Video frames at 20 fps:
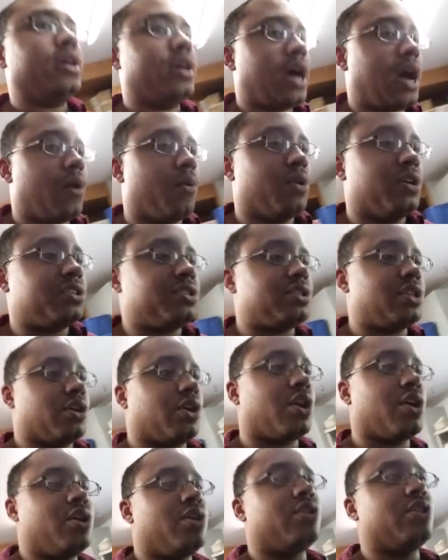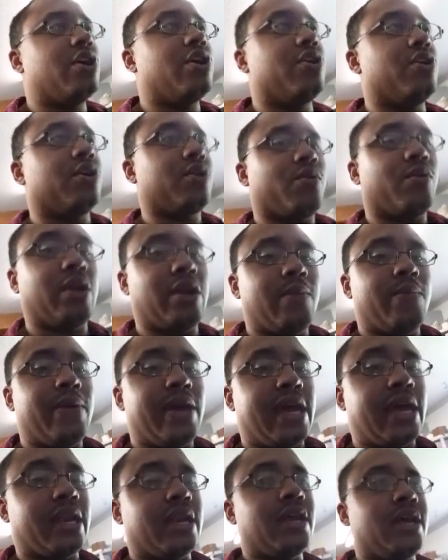I wish the the hook would have
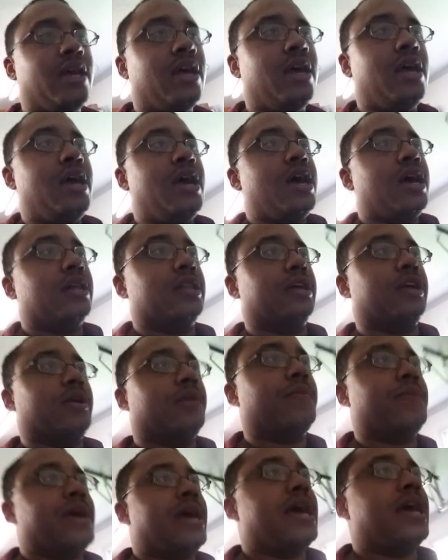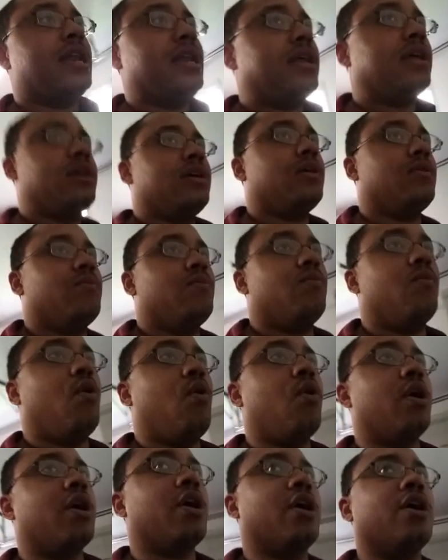been a little bit
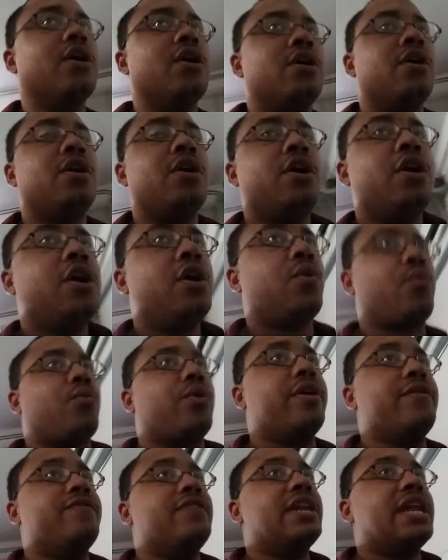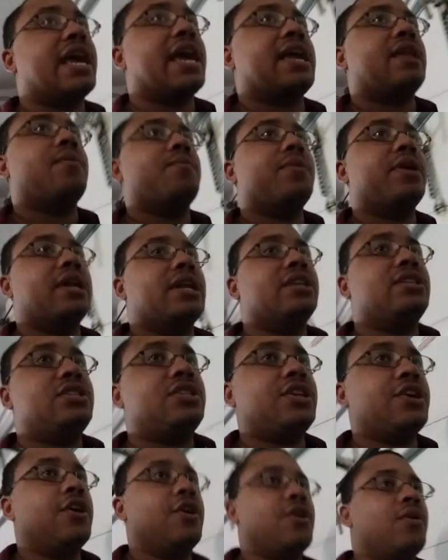more riveting, but it's
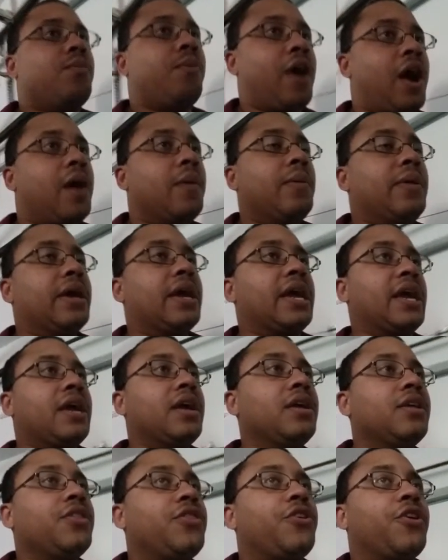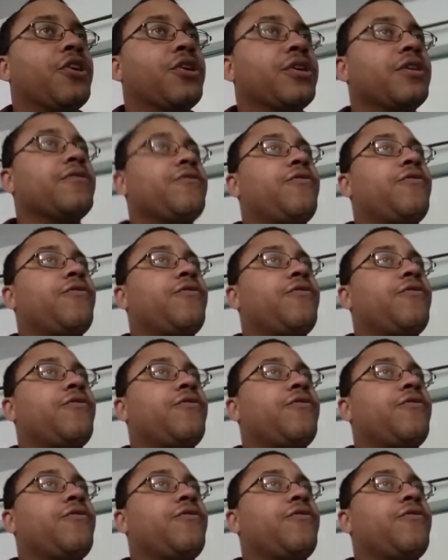still probably third